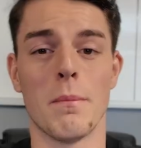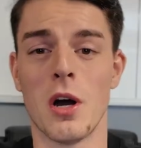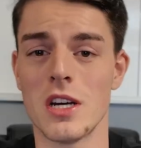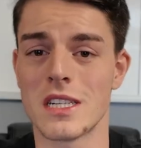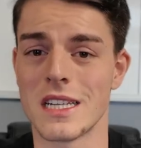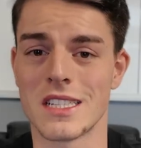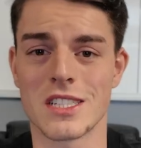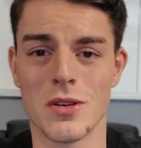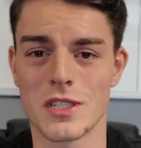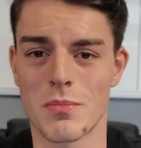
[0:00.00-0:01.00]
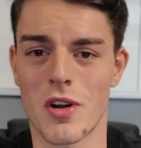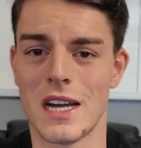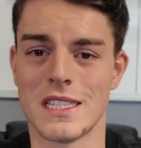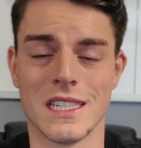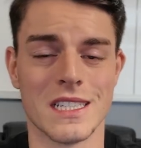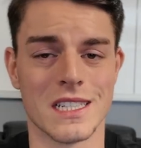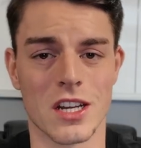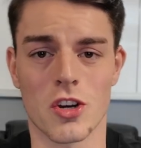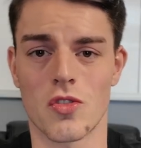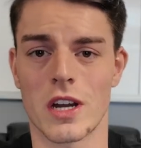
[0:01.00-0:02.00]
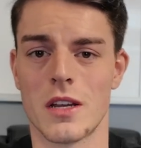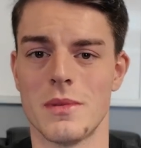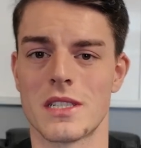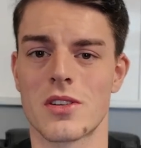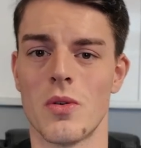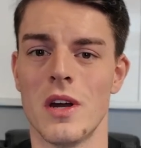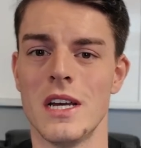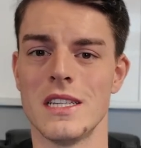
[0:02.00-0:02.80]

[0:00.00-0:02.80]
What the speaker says: I'm personally so surprised this isn't a curriculum in school,